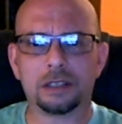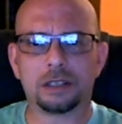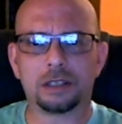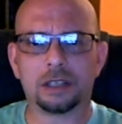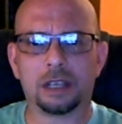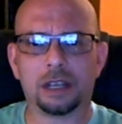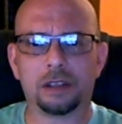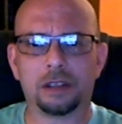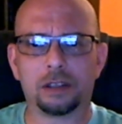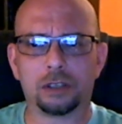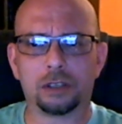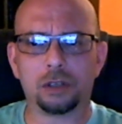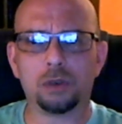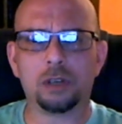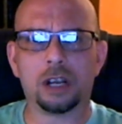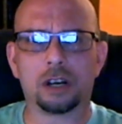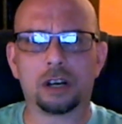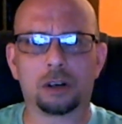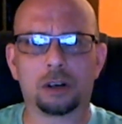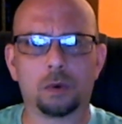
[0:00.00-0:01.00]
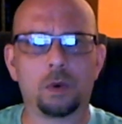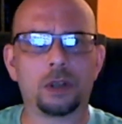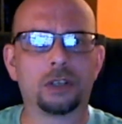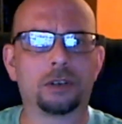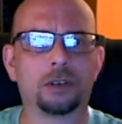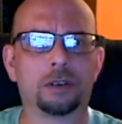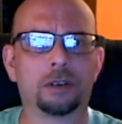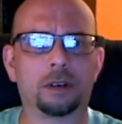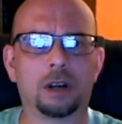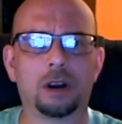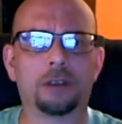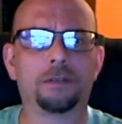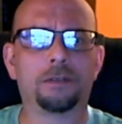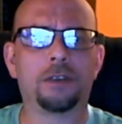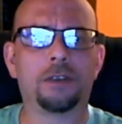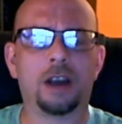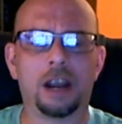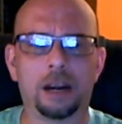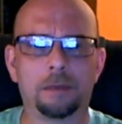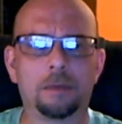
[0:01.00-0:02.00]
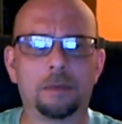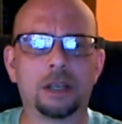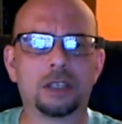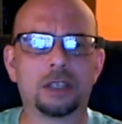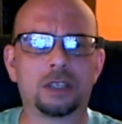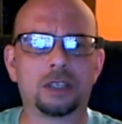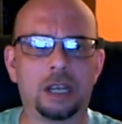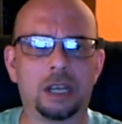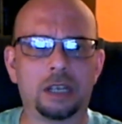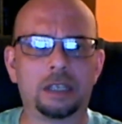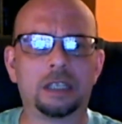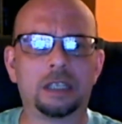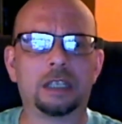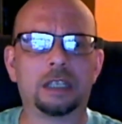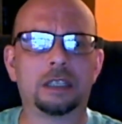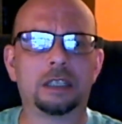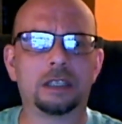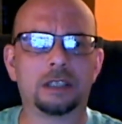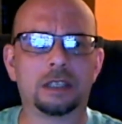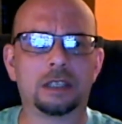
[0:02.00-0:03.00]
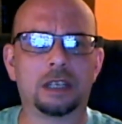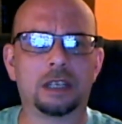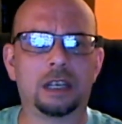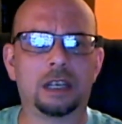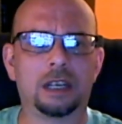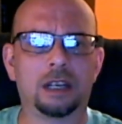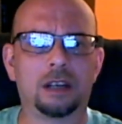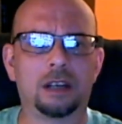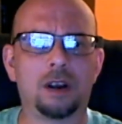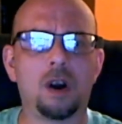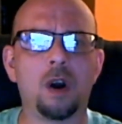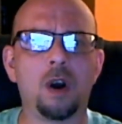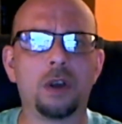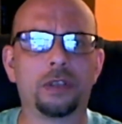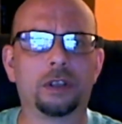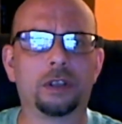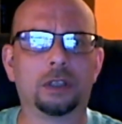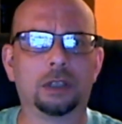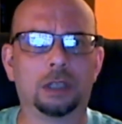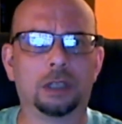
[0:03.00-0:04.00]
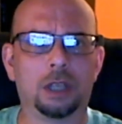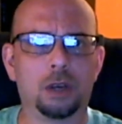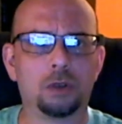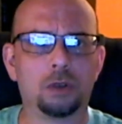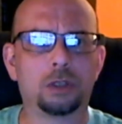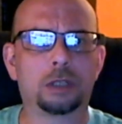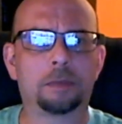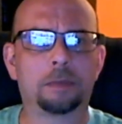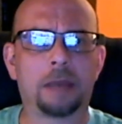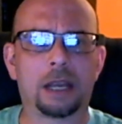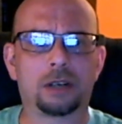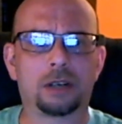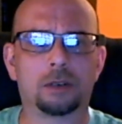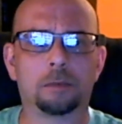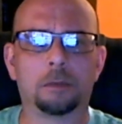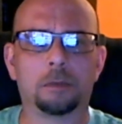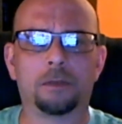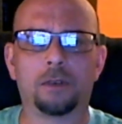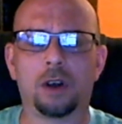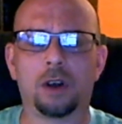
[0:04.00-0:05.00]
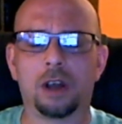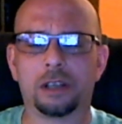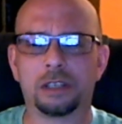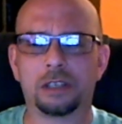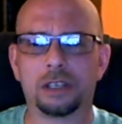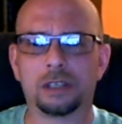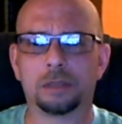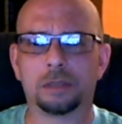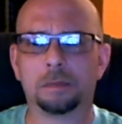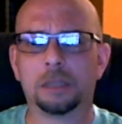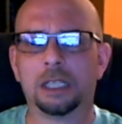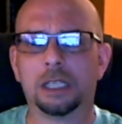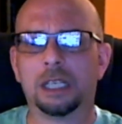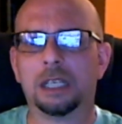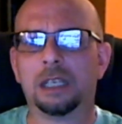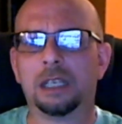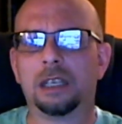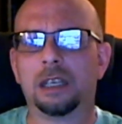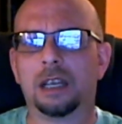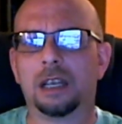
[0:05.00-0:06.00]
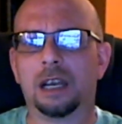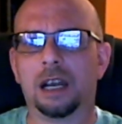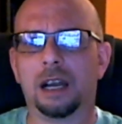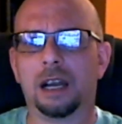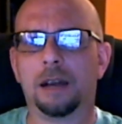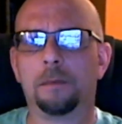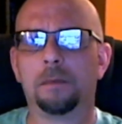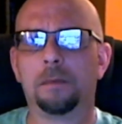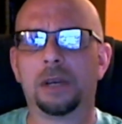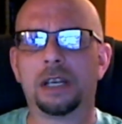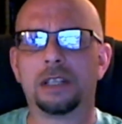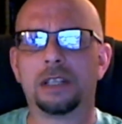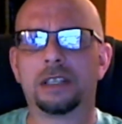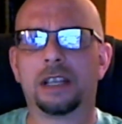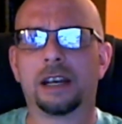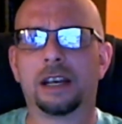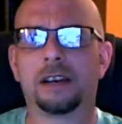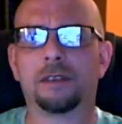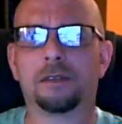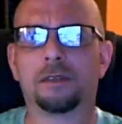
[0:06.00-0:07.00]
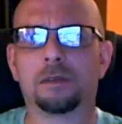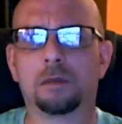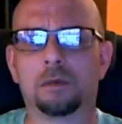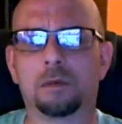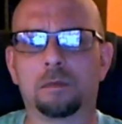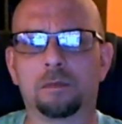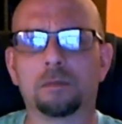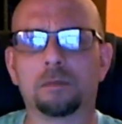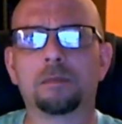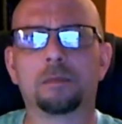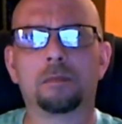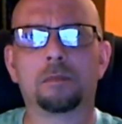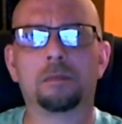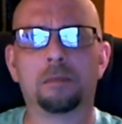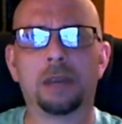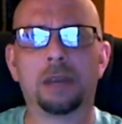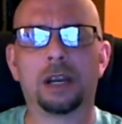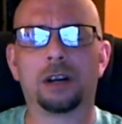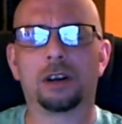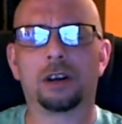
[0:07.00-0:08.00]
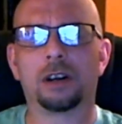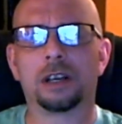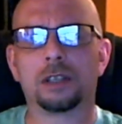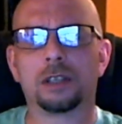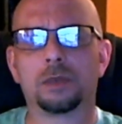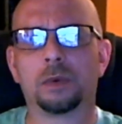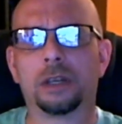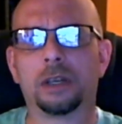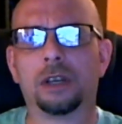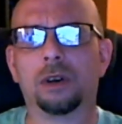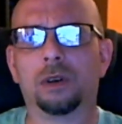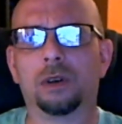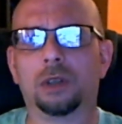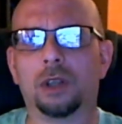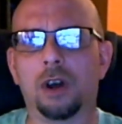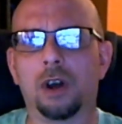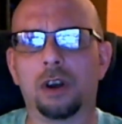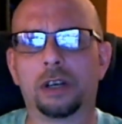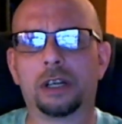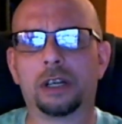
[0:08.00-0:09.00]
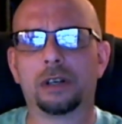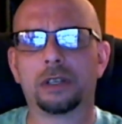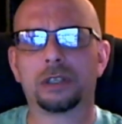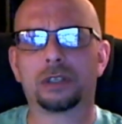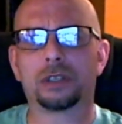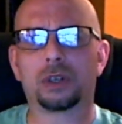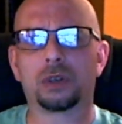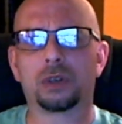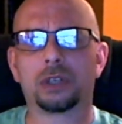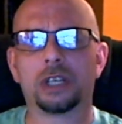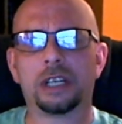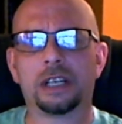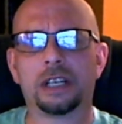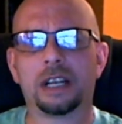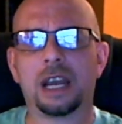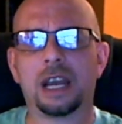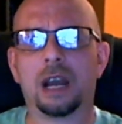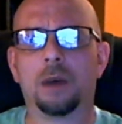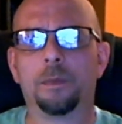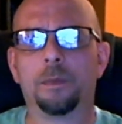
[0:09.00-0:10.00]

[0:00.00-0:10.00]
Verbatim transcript: uh, the two younger ones are, are fine. My son is uh, on the low spectrum of autism, um, but he's getting better as we go along here. He's 13 now.